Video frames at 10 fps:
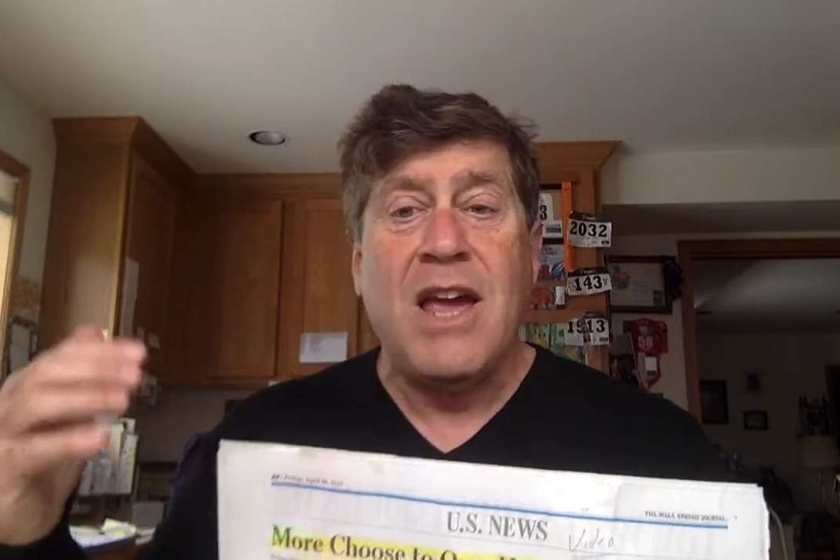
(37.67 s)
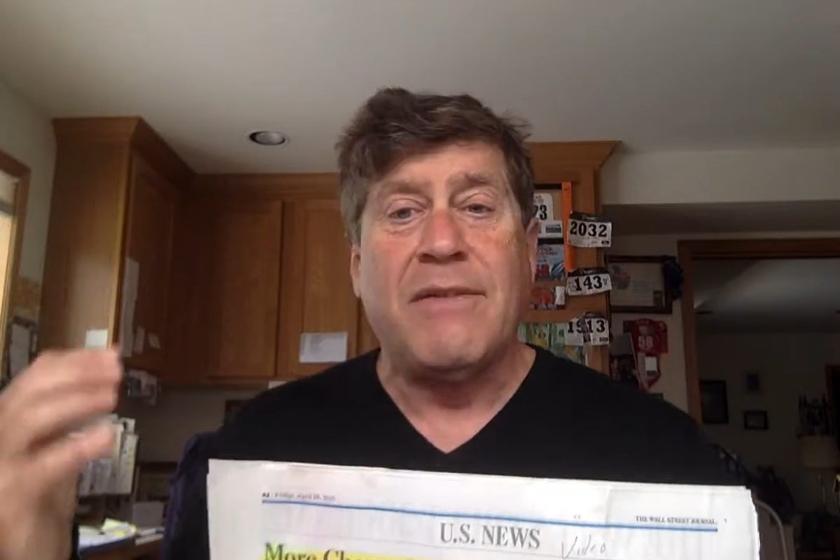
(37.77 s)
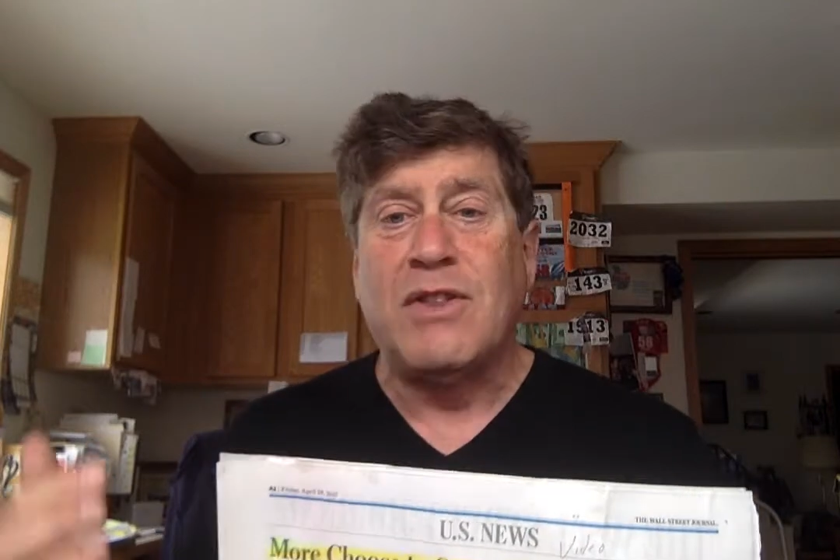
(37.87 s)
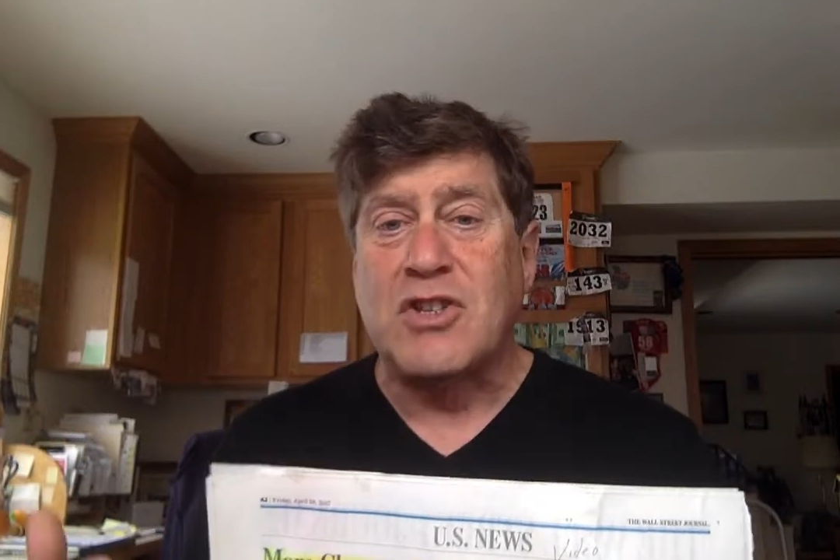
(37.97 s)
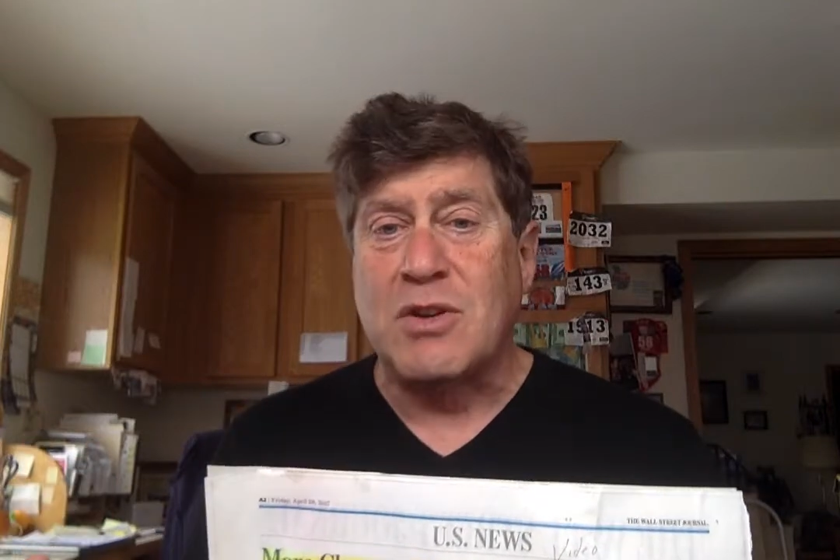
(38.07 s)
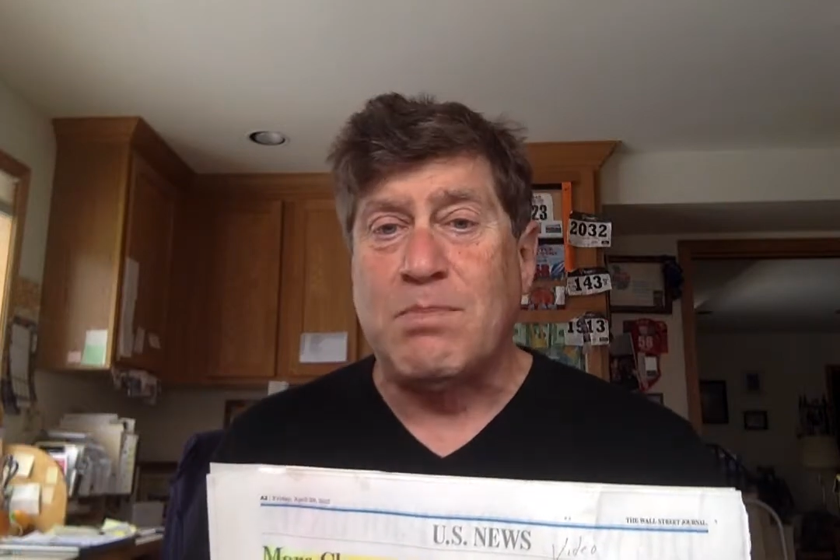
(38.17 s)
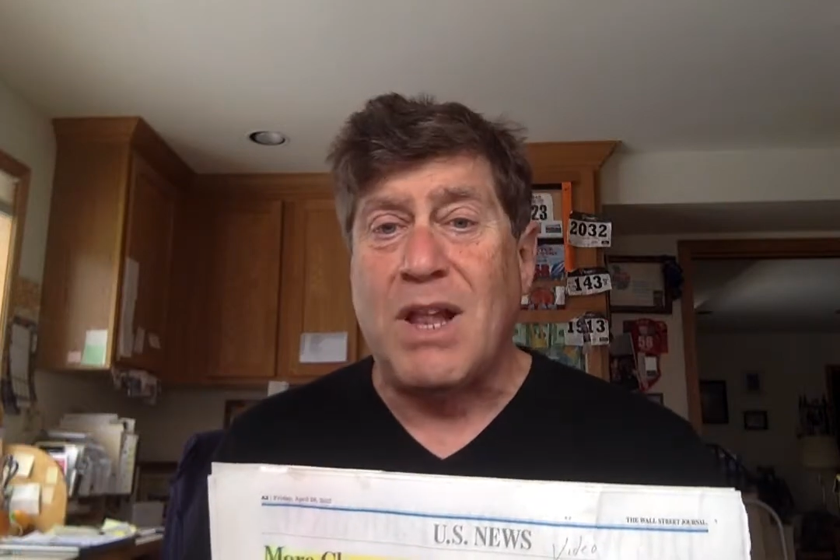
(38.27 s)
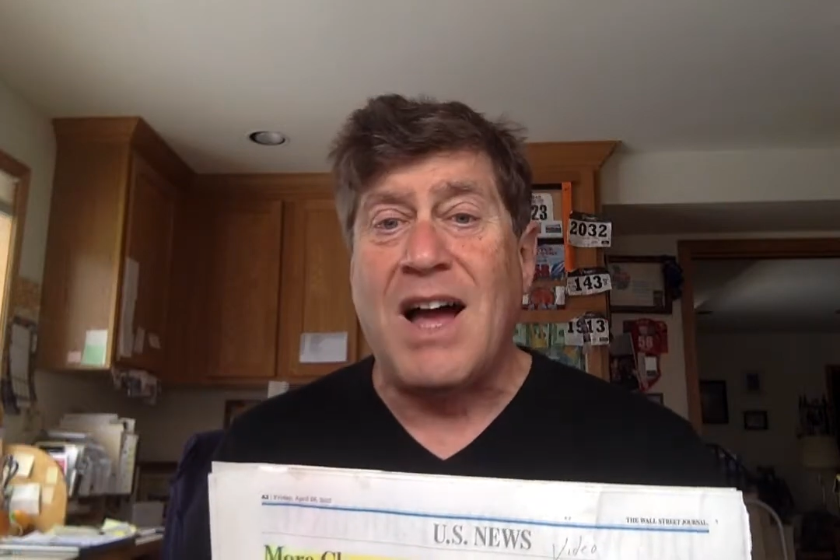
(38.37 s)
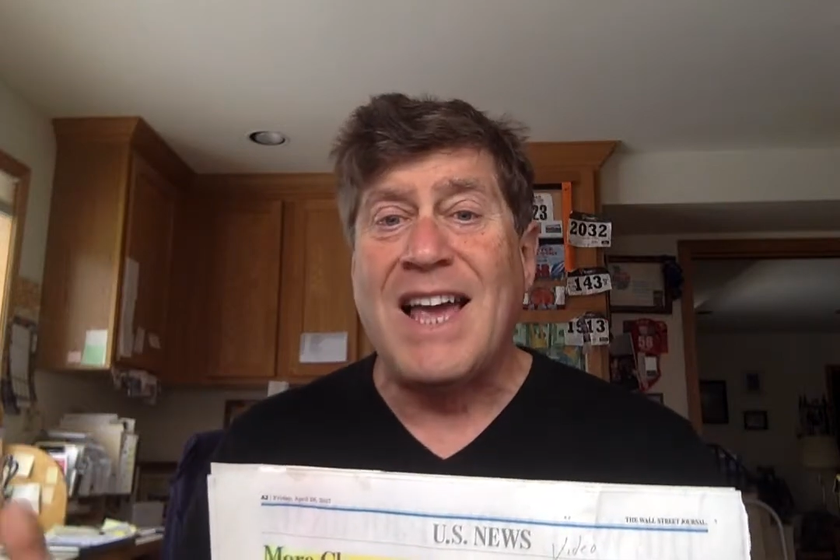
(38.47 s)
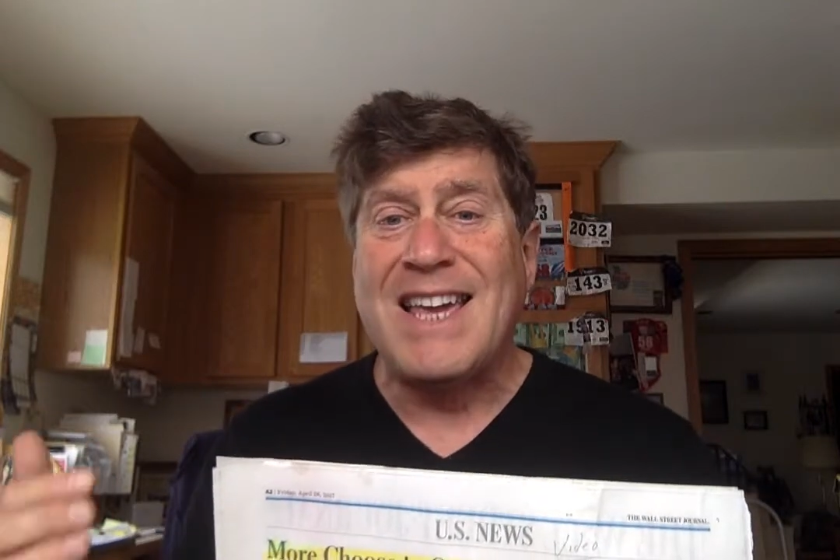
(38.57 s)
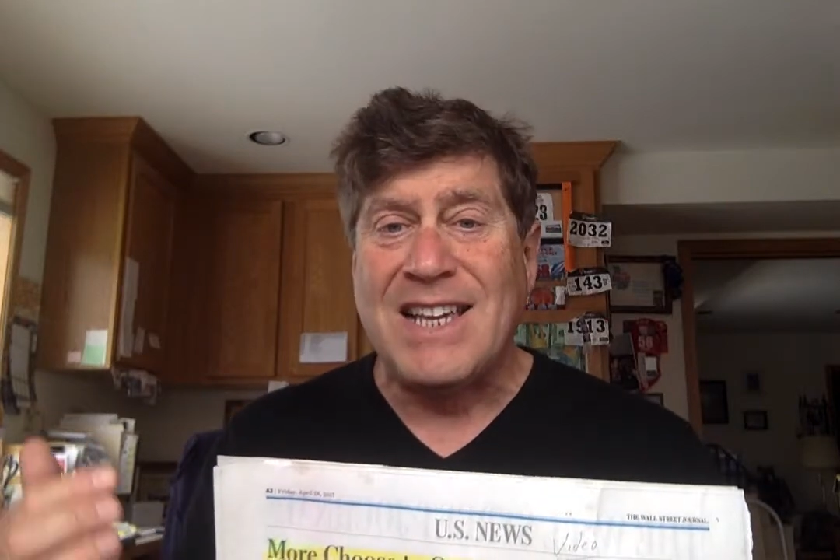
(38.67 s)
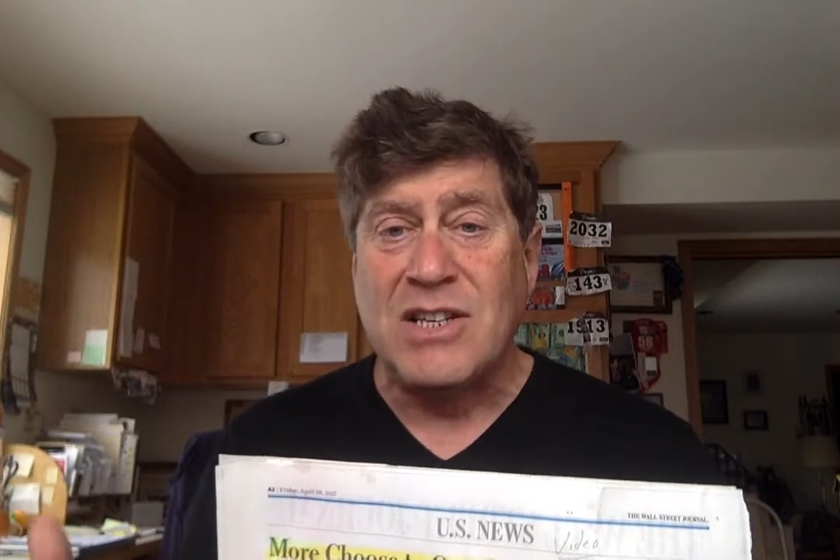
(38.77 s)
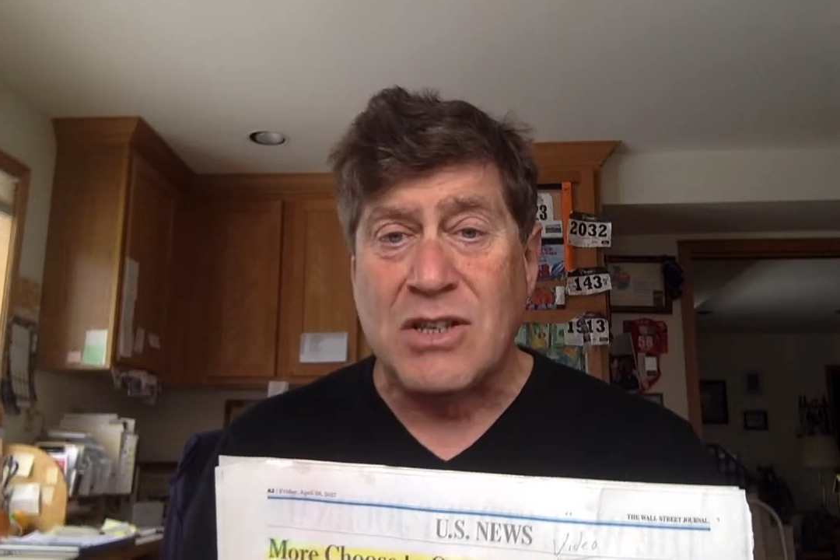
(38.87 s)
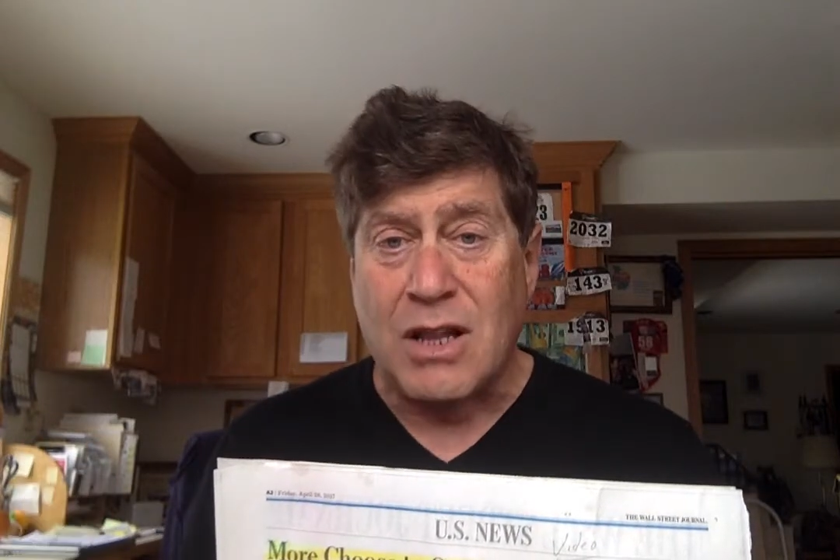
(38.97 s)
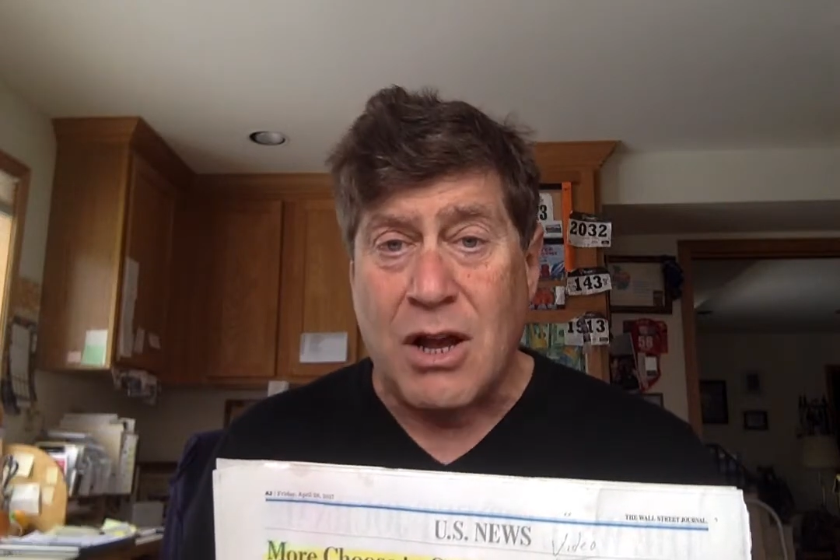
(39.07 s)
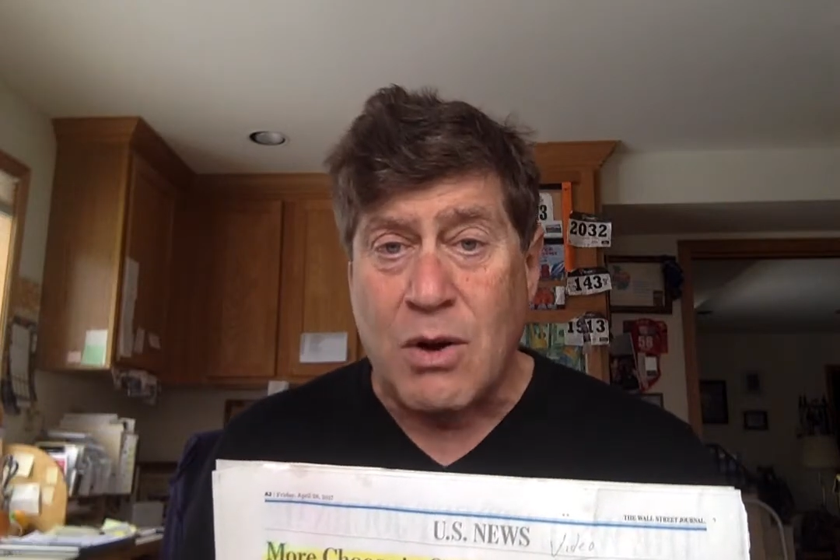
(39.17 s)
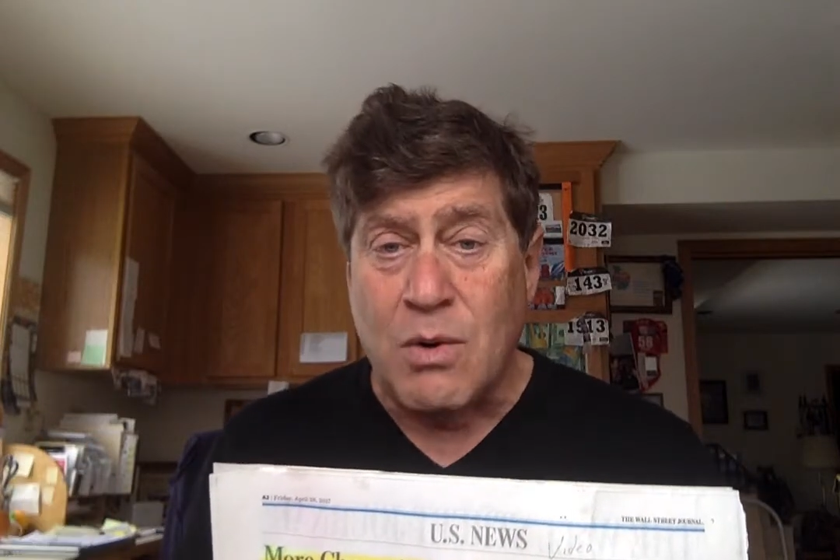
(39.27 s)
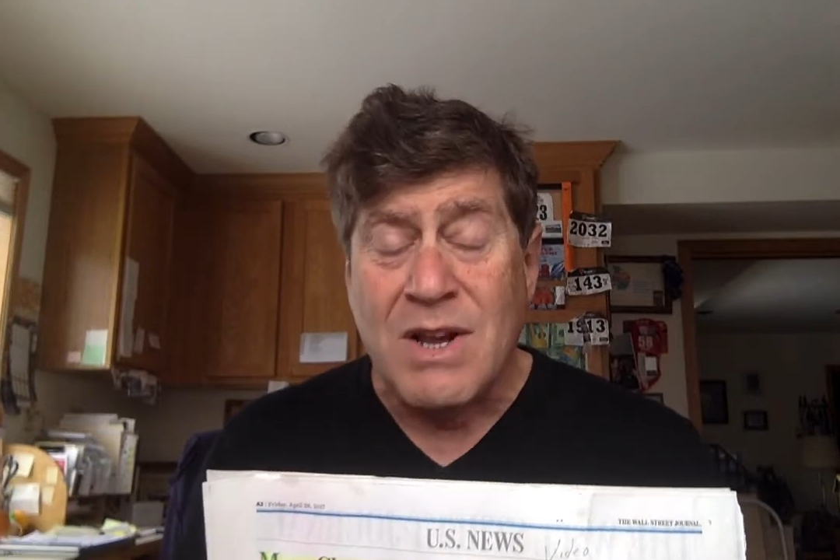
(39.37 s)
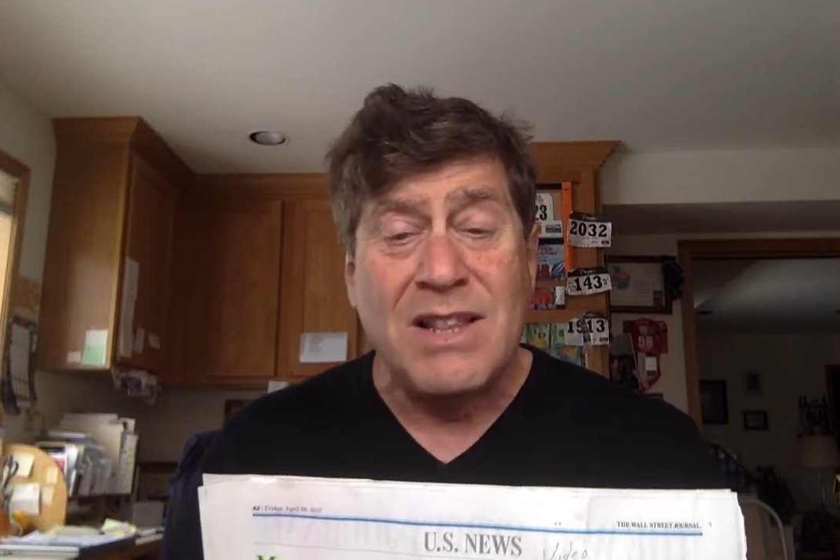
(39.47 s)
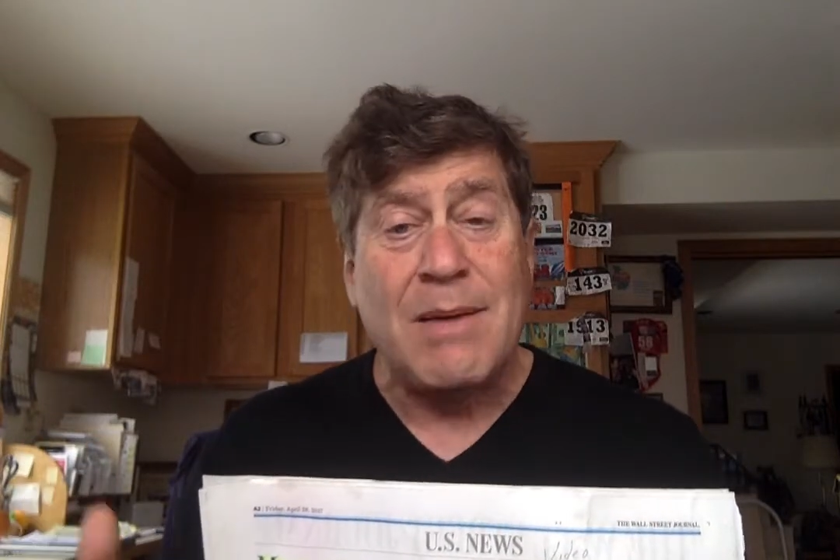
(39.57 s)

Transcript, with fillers: If the supply is low,